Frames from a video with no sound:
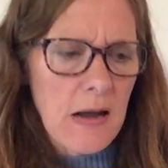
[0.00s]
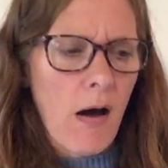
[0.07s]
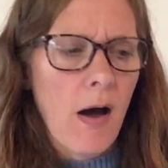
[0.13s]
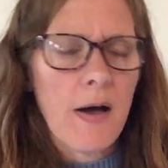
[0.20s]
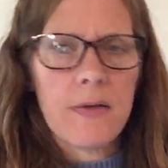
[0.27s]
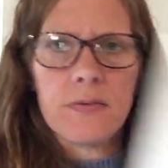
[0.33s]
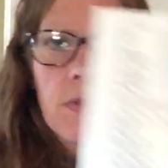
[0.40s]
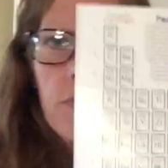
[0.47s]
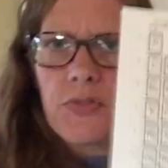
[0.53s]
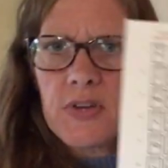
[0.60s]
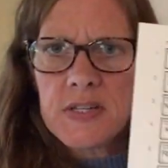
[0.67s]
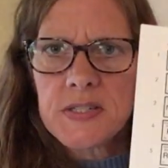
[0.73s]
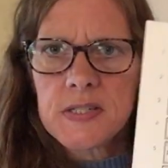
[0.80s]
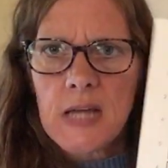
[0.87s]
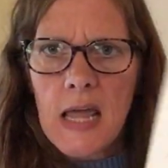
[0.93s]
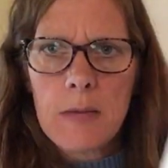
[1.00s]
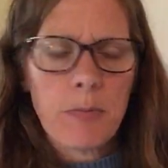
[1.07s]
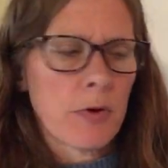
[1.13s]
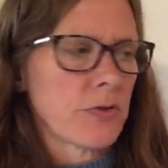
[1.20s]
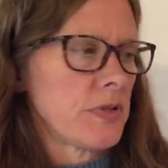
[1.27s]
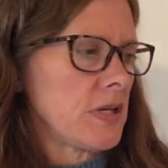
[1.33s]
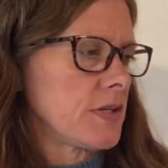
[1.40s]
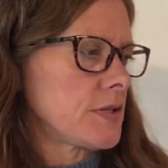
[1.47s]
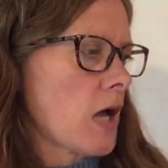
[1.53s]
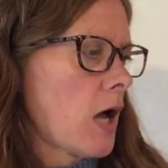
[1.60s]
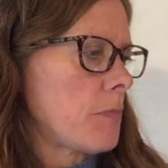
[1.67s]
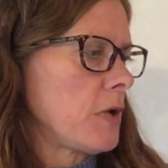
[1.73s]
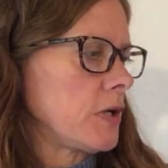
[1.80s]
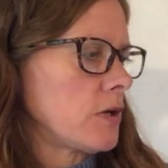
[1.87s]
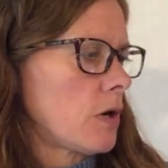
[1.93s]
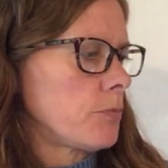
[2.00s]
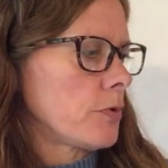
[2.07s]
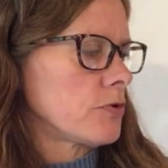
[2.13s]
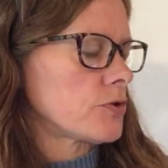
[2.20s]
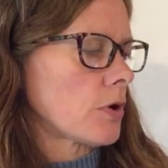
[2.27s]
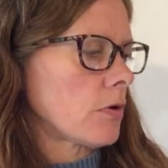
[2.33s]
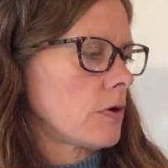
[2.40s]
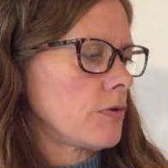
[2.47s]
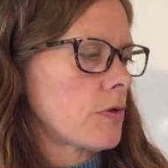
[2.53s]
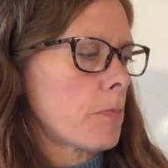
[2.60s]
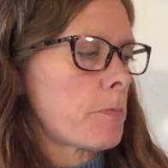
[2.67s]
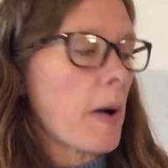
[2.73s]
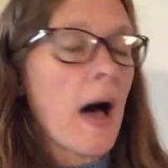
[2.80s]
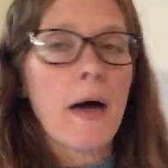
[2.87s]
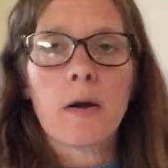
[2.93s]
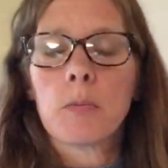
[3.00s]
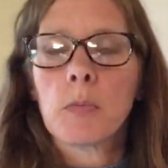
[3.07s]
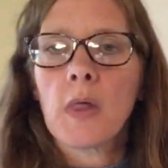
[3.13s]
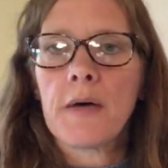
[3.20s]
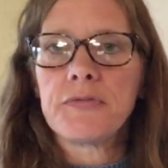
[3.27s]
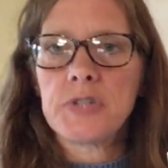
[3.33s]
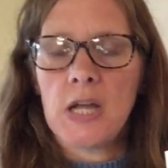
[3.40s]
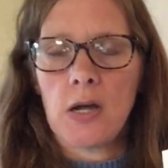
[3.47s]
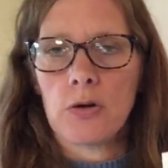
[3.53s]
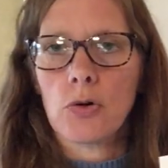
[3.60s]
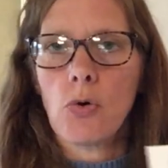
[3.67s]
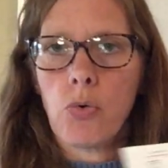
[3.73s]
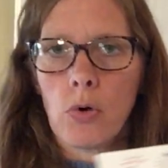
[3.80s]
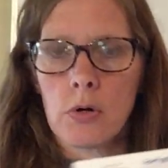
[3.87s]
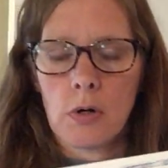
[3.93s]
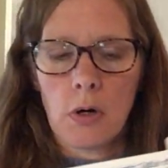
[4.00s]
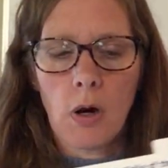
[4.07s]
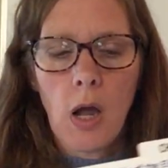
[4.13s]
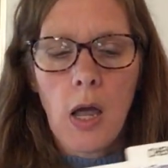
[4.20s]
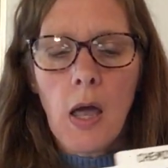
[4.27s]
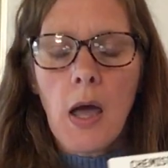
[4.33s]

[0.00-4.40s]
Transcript: on this table, the atomic numbers are in the bottom left-hand corner.